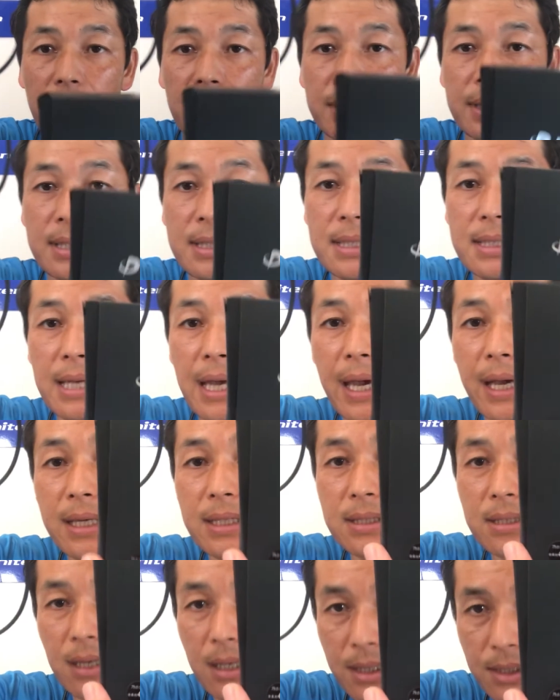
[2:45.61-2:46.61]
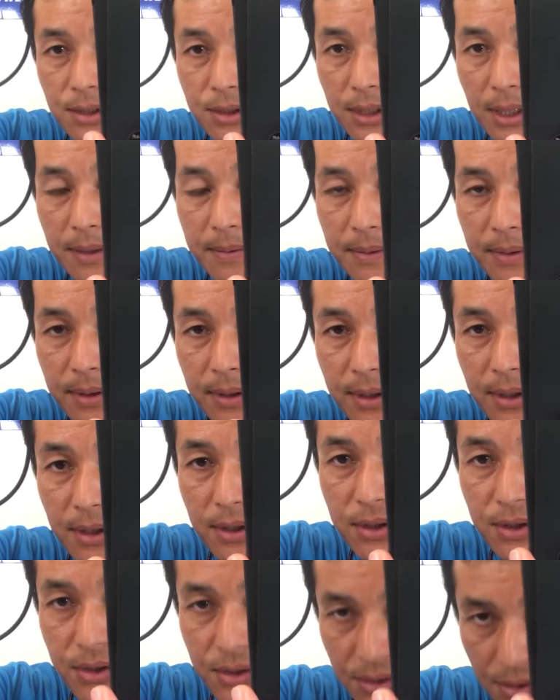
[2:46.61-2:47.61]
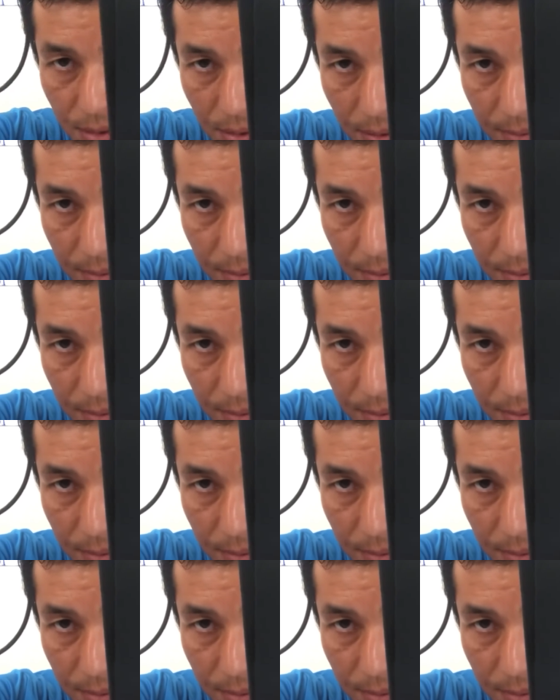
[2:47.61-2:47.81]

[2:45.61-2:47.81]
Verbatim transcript: This is X100. So,